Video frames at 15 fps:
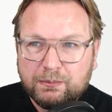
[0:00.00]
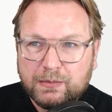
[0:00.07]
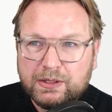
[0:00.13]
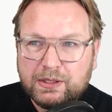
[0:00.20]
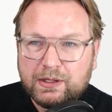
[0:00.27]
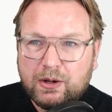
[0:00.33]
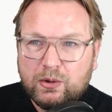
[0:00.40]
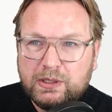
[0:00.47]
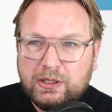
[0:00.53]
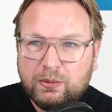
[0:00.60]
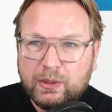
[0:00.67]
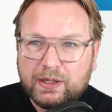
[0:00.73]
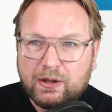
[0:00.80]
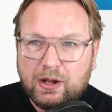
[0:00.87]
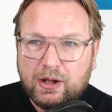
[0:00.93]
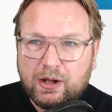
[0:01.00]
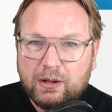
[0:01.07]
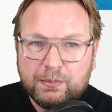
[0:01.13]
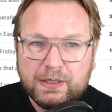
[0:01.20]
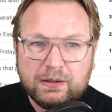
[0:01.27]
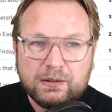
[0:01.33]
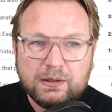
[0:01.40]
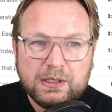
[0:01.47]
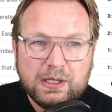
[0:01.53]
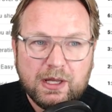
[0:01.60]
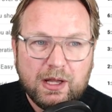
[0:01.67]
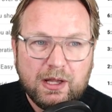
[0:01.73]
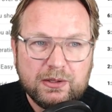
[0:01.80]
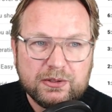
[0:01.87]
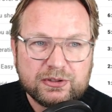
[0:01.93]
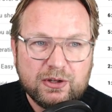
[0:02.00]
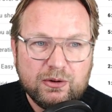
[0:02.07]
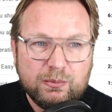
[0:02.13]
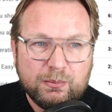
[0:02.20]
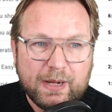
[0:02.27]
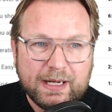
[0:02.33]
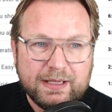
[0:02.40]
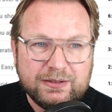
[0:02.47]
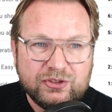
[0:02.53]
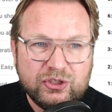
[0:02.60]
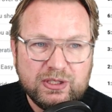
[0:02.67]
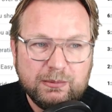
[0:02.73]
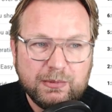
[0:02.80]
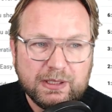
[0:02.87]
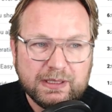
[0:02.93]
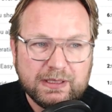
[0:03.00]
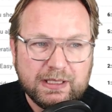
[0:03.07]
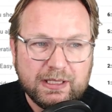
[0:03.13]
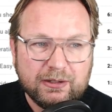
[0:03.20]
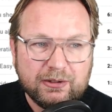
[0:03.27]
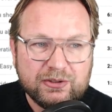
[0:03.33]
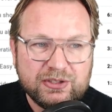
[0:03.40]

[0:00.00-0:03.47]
But not only with Hotmail, also my Gmail in here.